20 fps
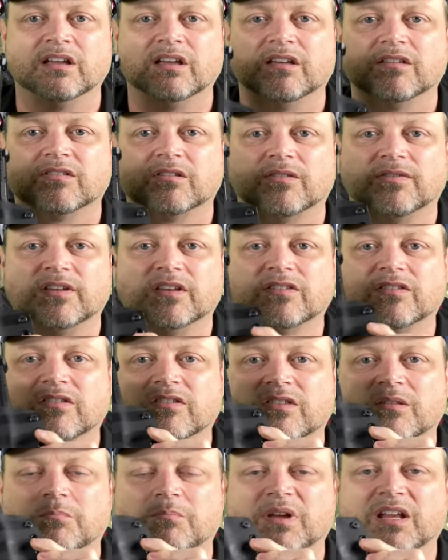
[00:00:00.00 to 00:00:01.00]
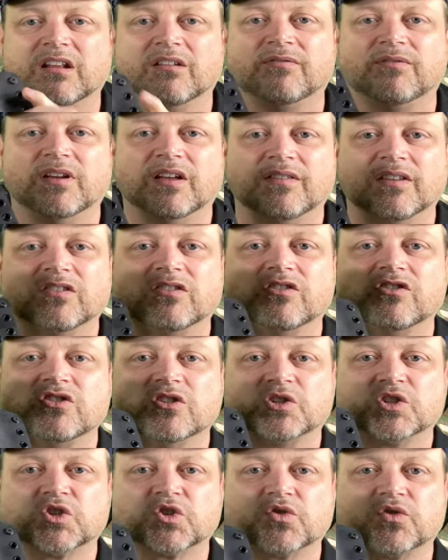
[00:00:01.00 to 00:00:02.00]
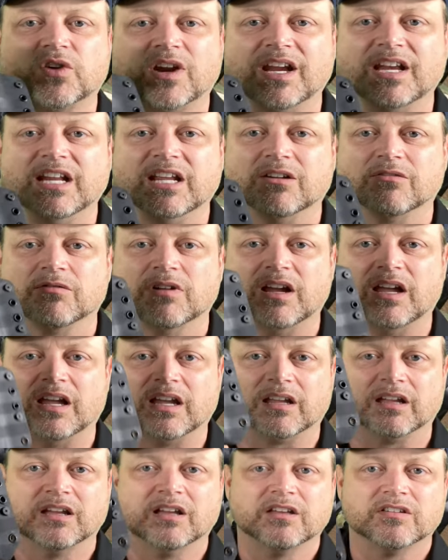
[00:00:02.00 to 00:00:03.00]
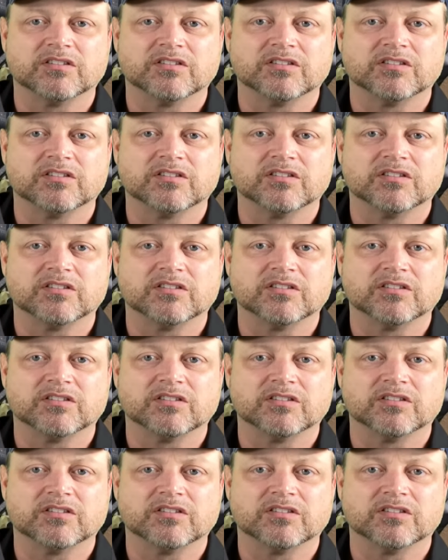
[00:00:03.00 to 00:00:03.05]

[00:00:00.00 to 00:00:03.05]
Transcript: So this is the benefit, this is your training rig.